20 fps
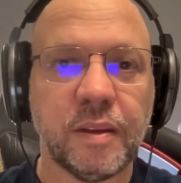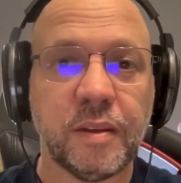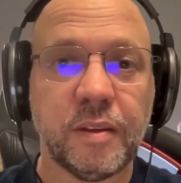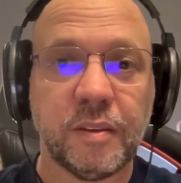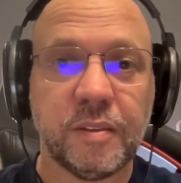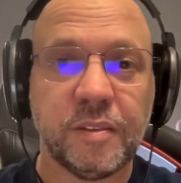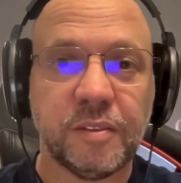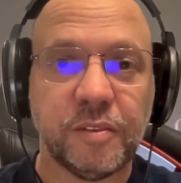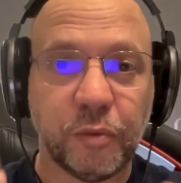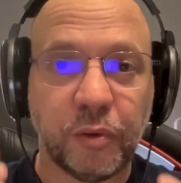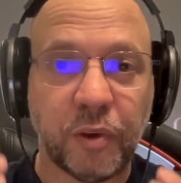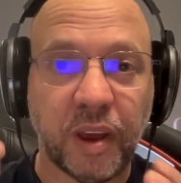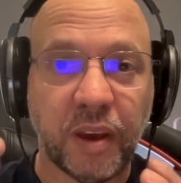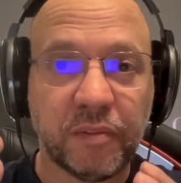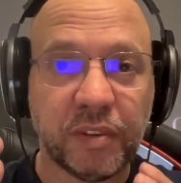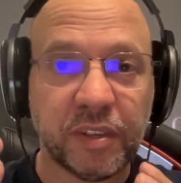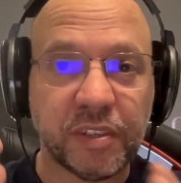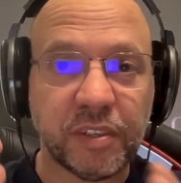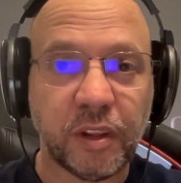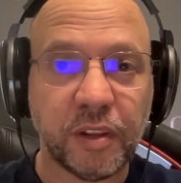So you have
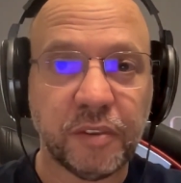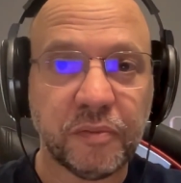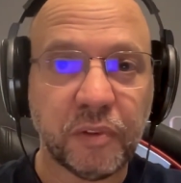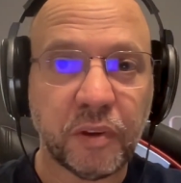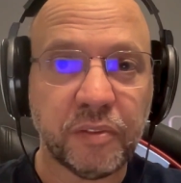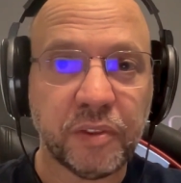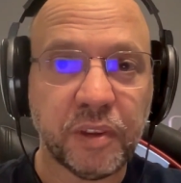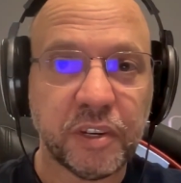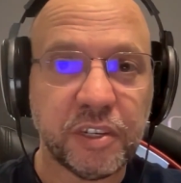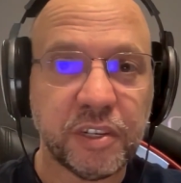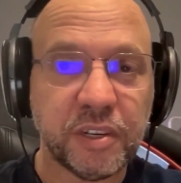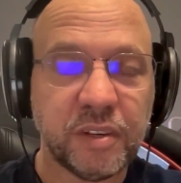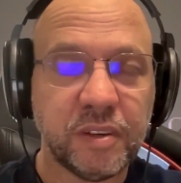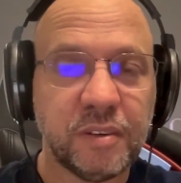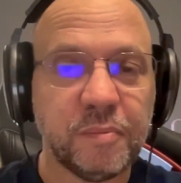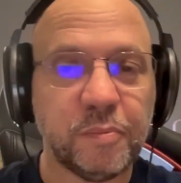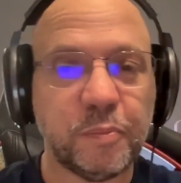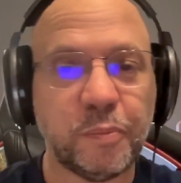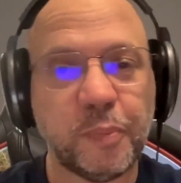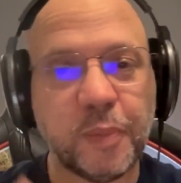the solid foundation
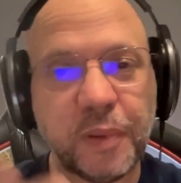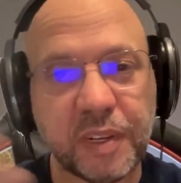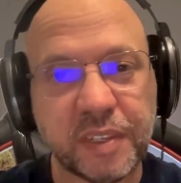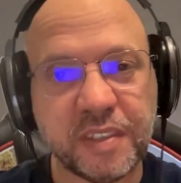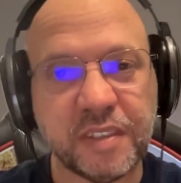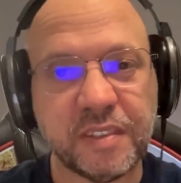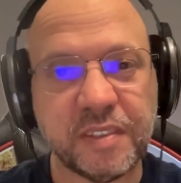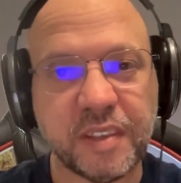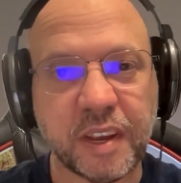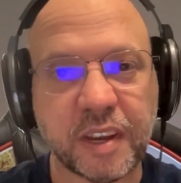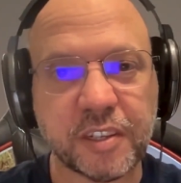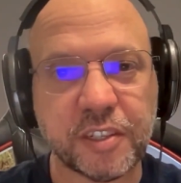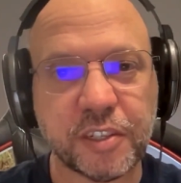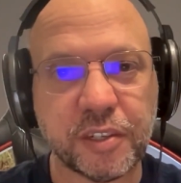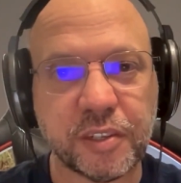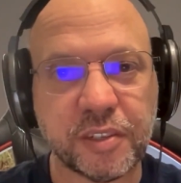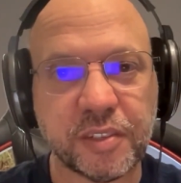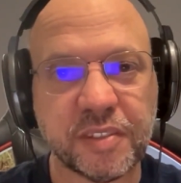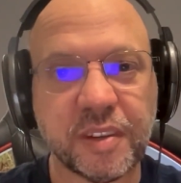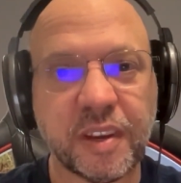plus the
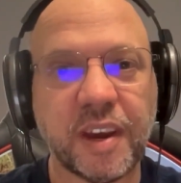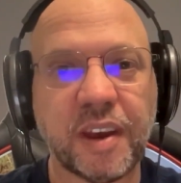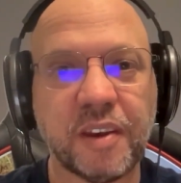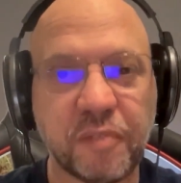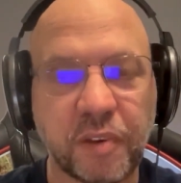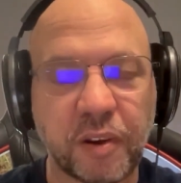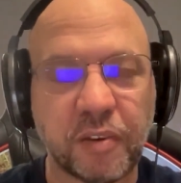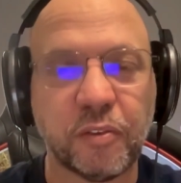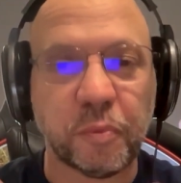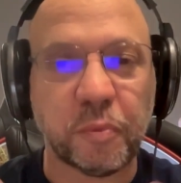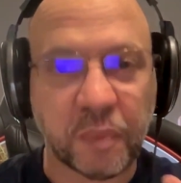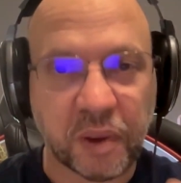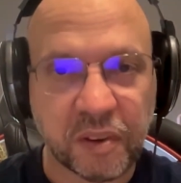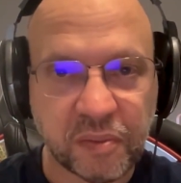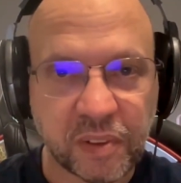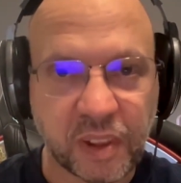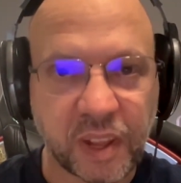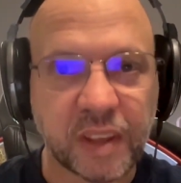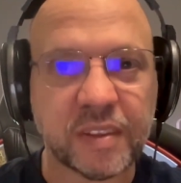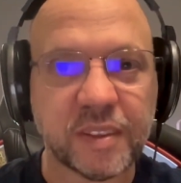textures I found on my
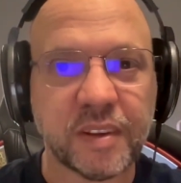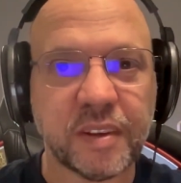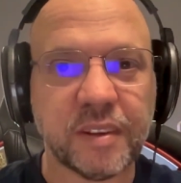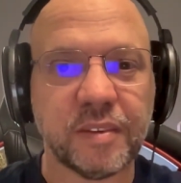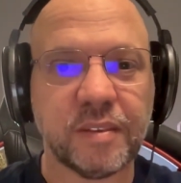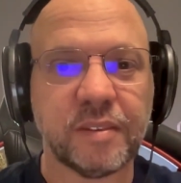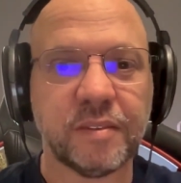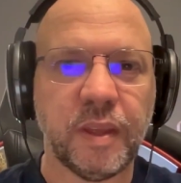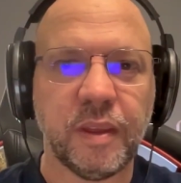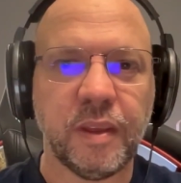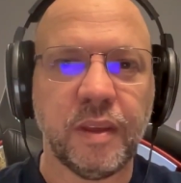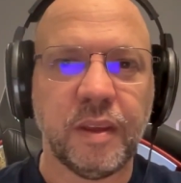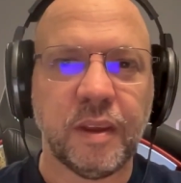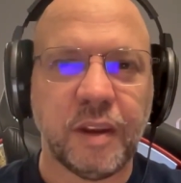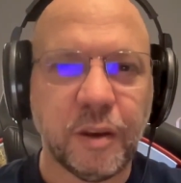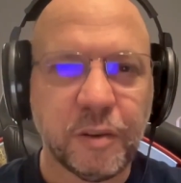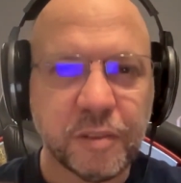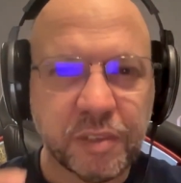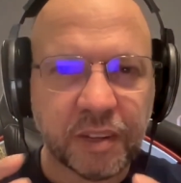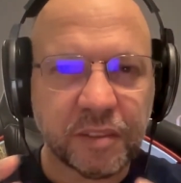flat. Now
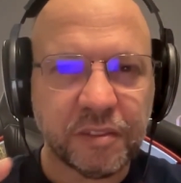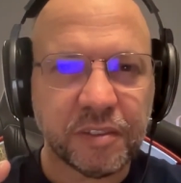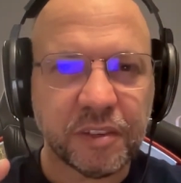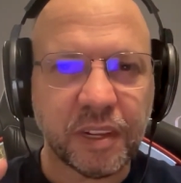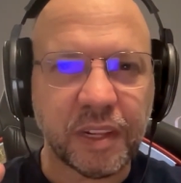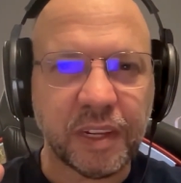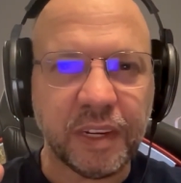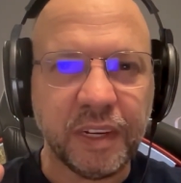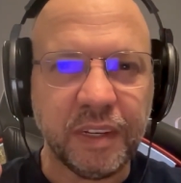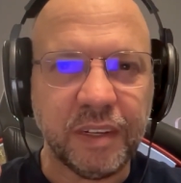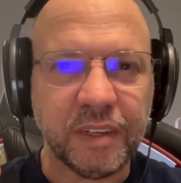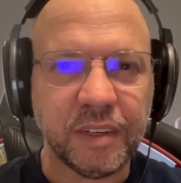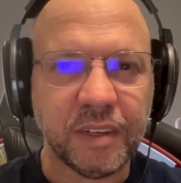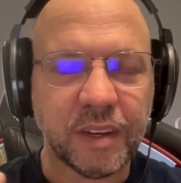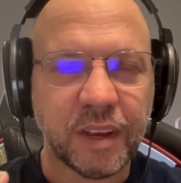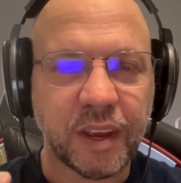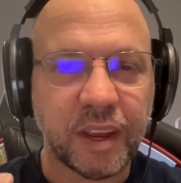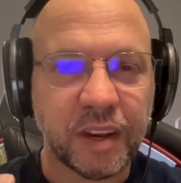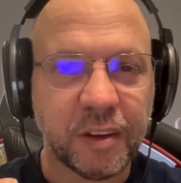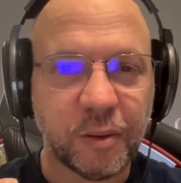sounds clean
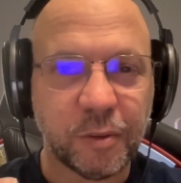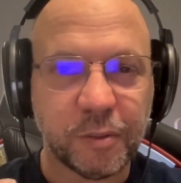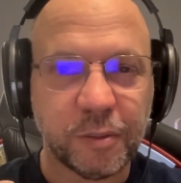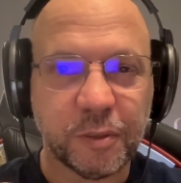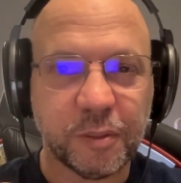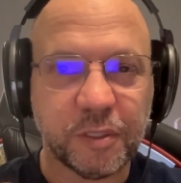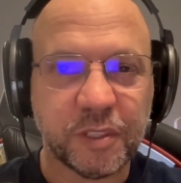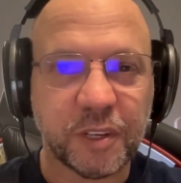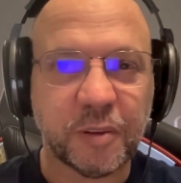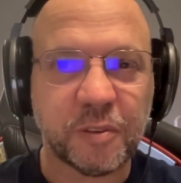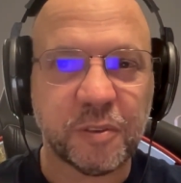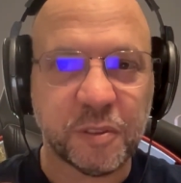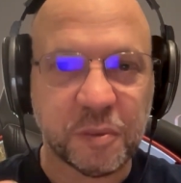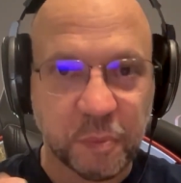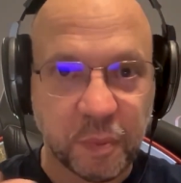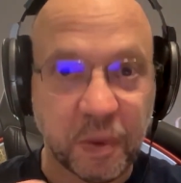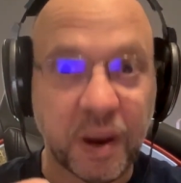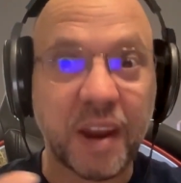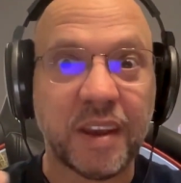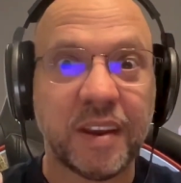and also sounds
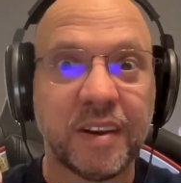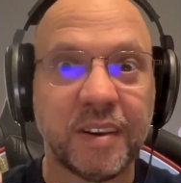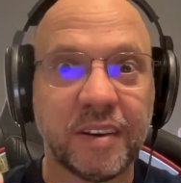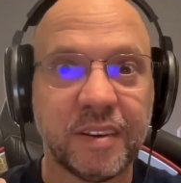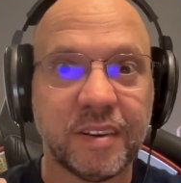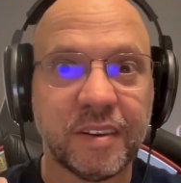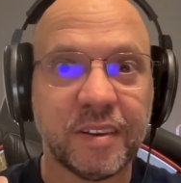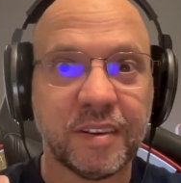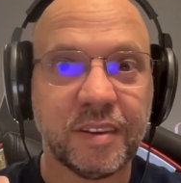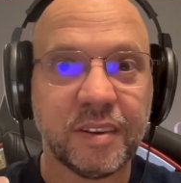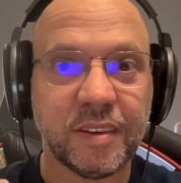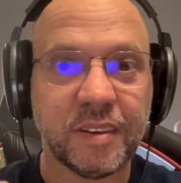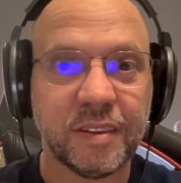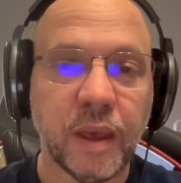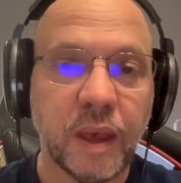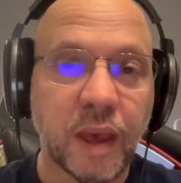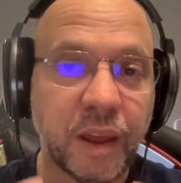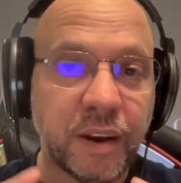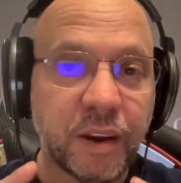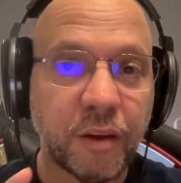mine.
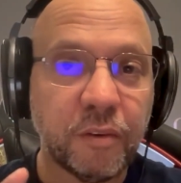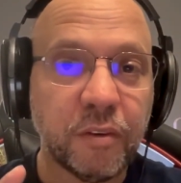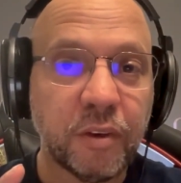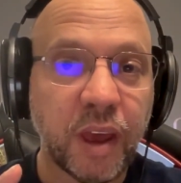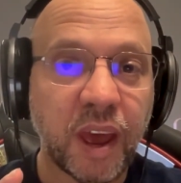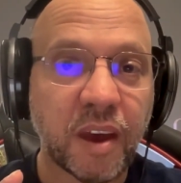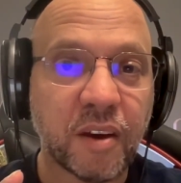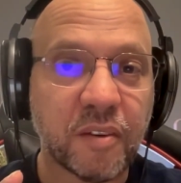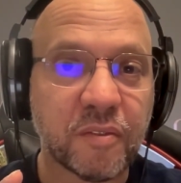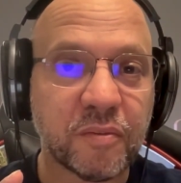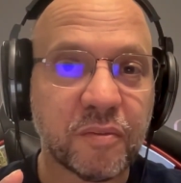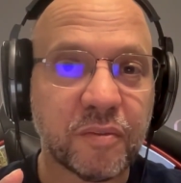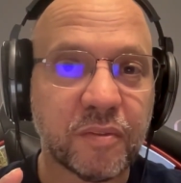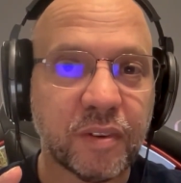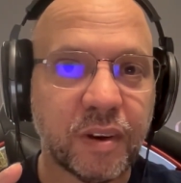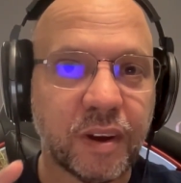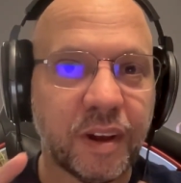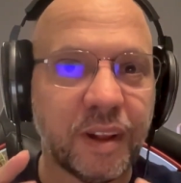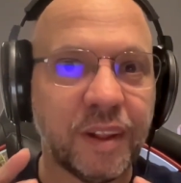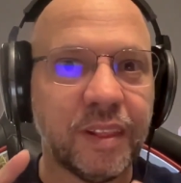And now you have
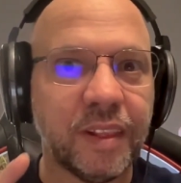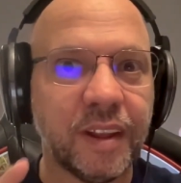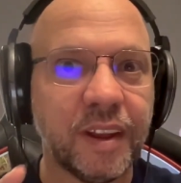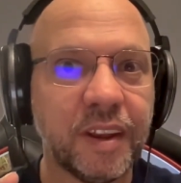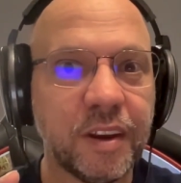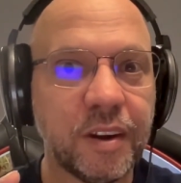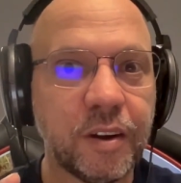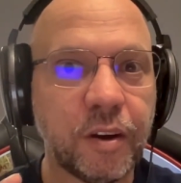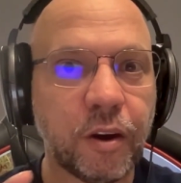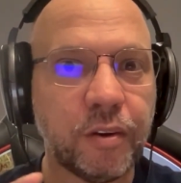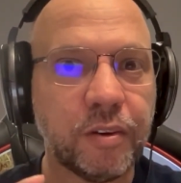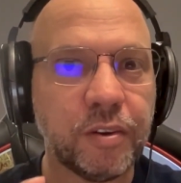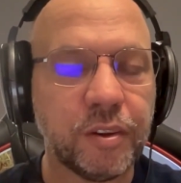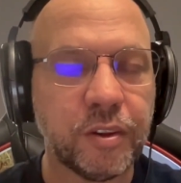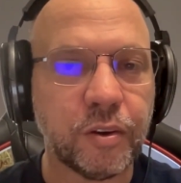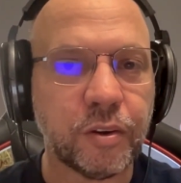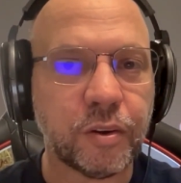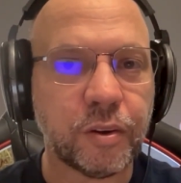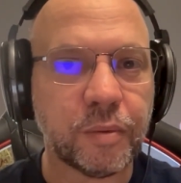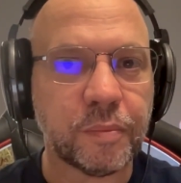a layer on
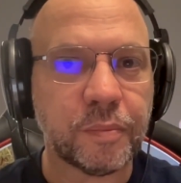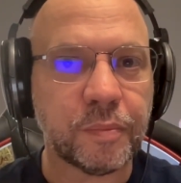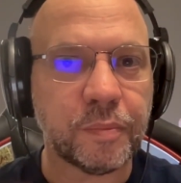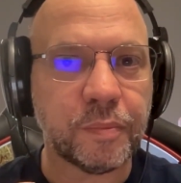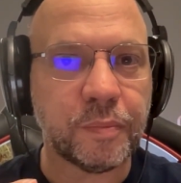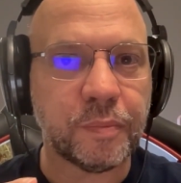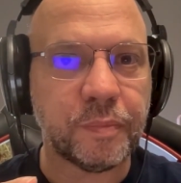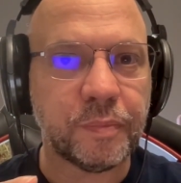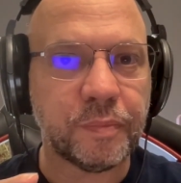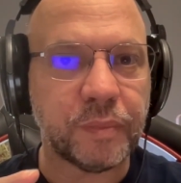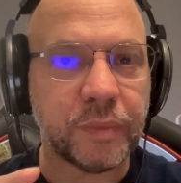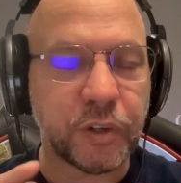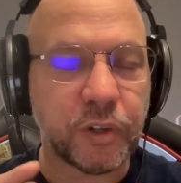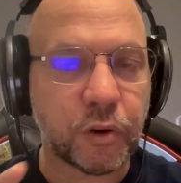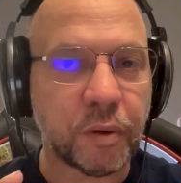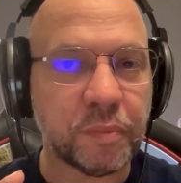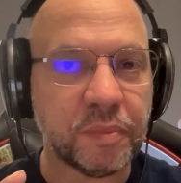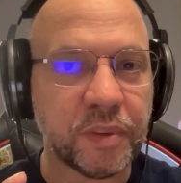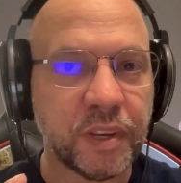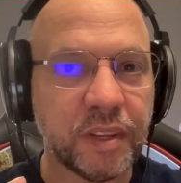your
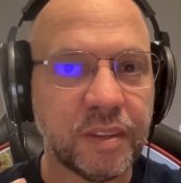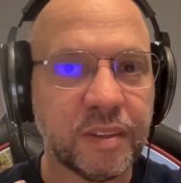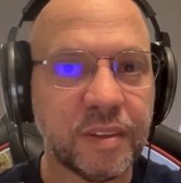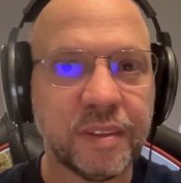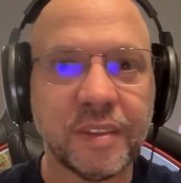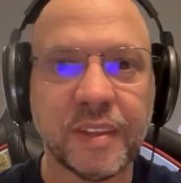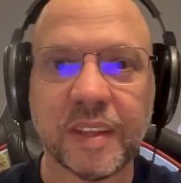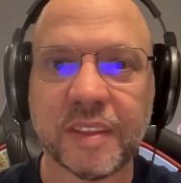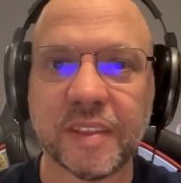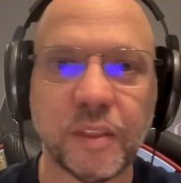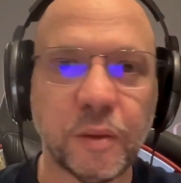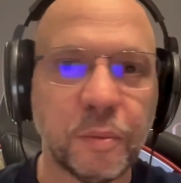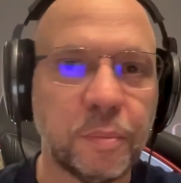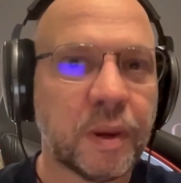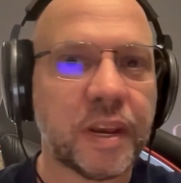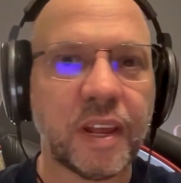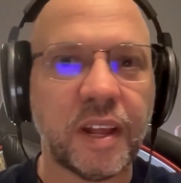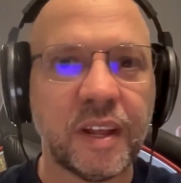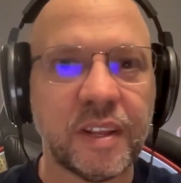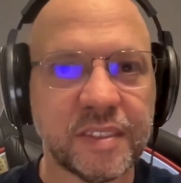drum kit that nobody
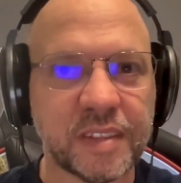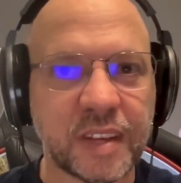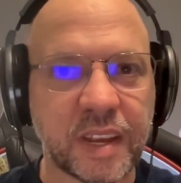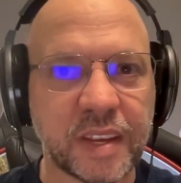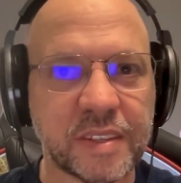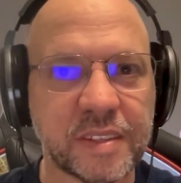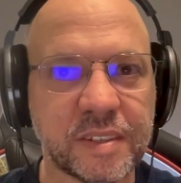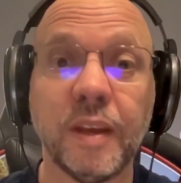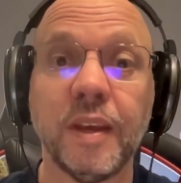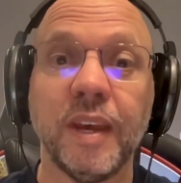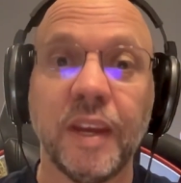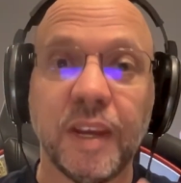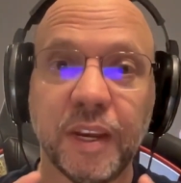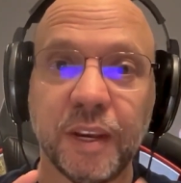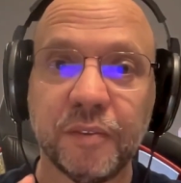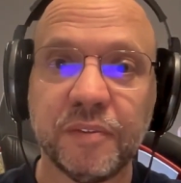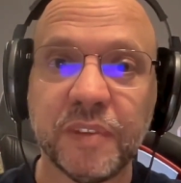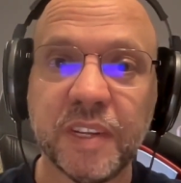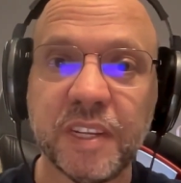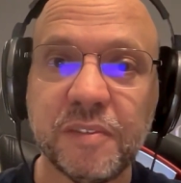else has. If
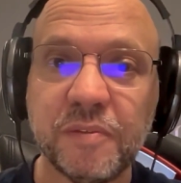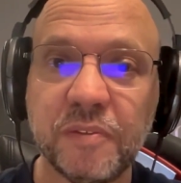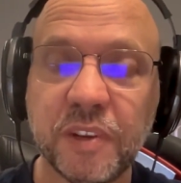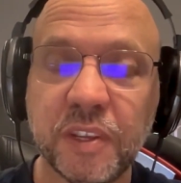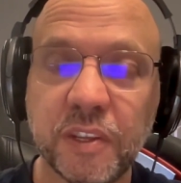this video